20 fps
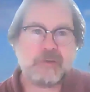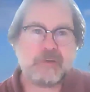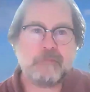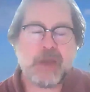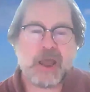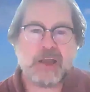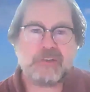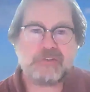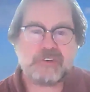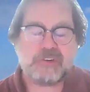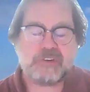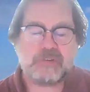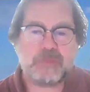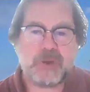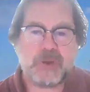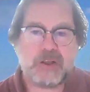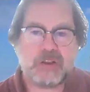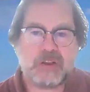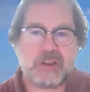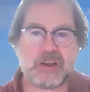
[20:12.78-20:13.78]
it's a magic
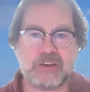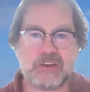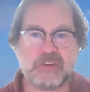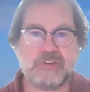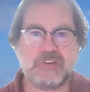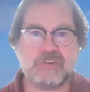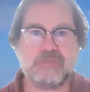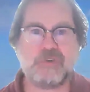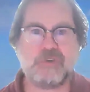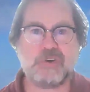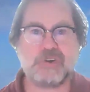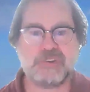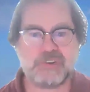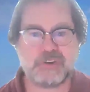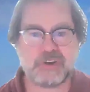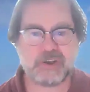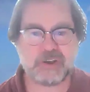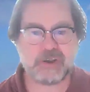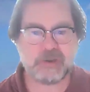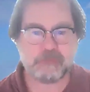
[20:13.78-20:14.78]
spell like
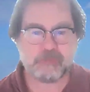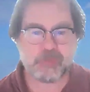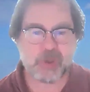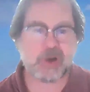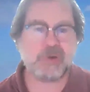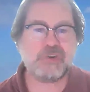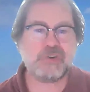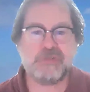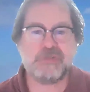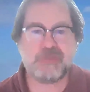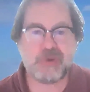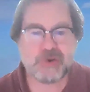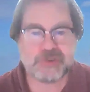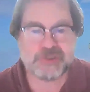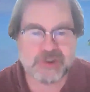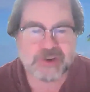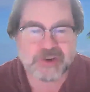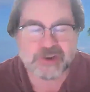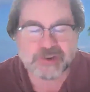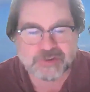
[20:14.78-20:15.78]
diversity. Our
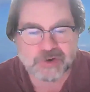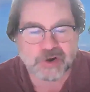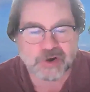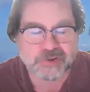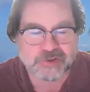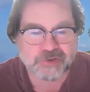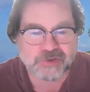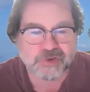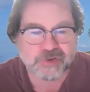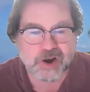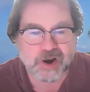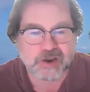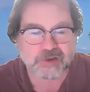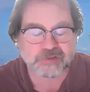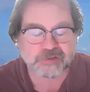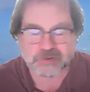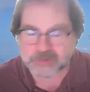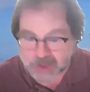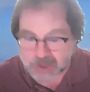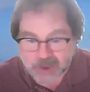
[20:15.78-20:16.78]
diversity is our
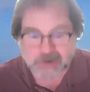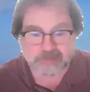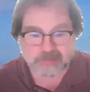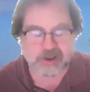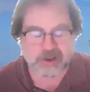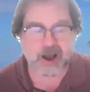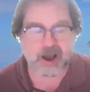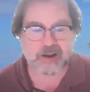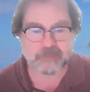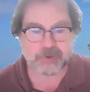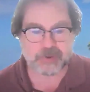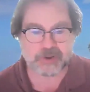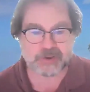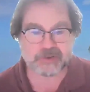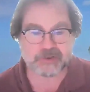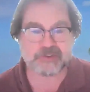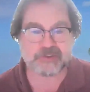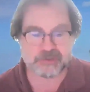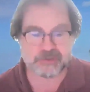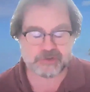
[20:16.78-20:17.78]
strength. That has got to be
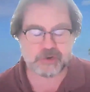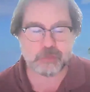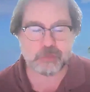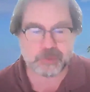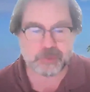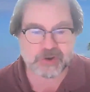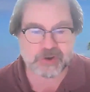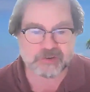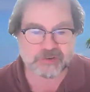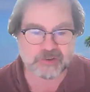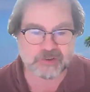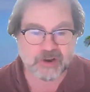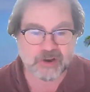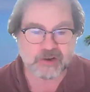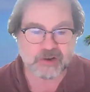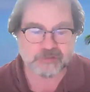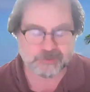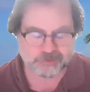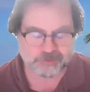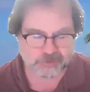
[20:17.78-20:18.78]
the stupidest
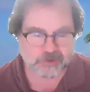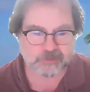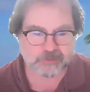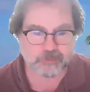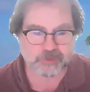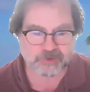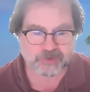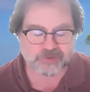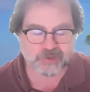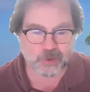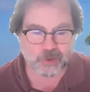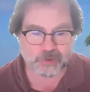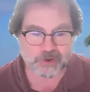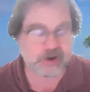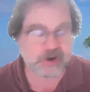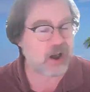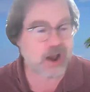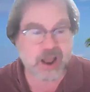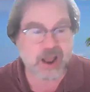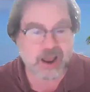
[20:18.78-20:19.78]

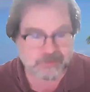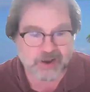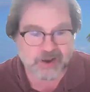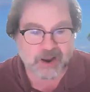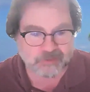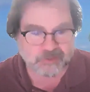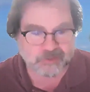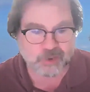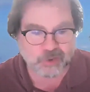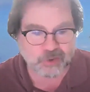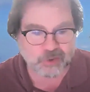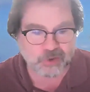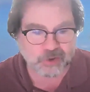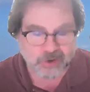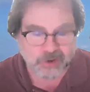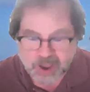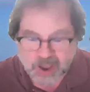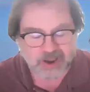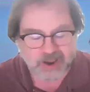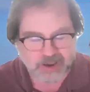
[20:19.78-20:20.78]
slogan I have ever
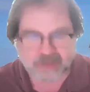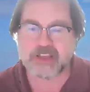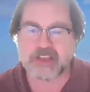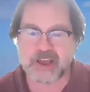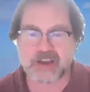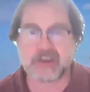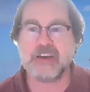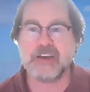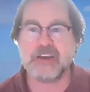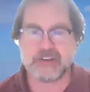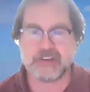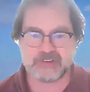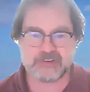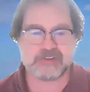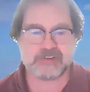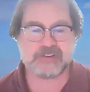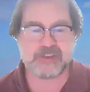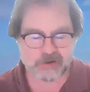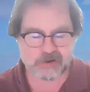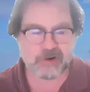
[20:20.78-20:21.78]
heard. It's like
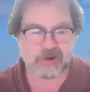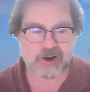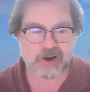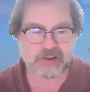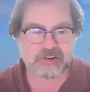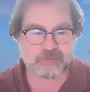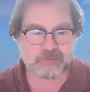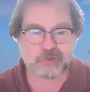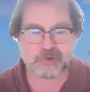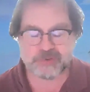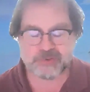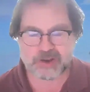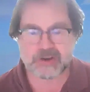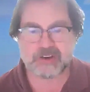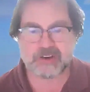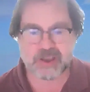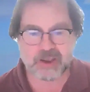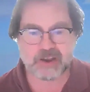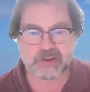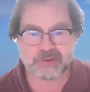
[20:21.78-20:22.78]
cigarettes
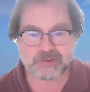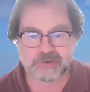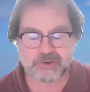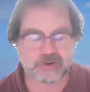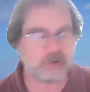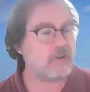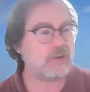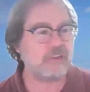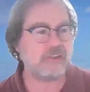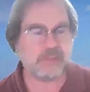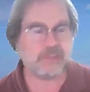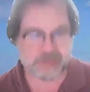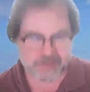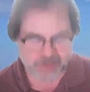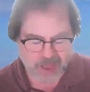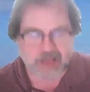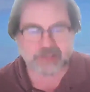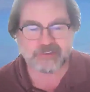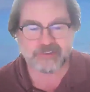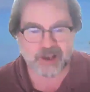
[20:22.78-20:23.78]
prevent cancer.
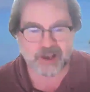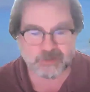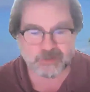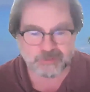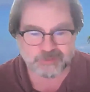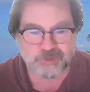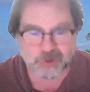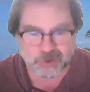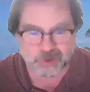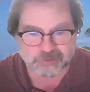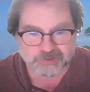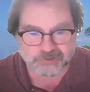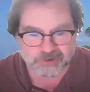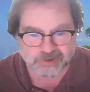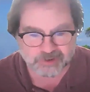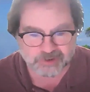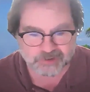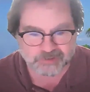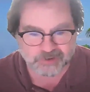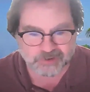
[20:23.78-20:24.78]
That's how false it
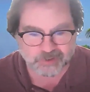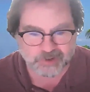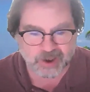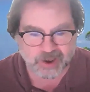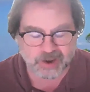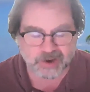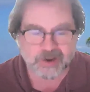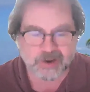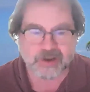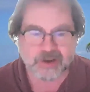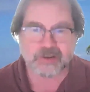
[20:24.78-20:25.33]
is. Okay.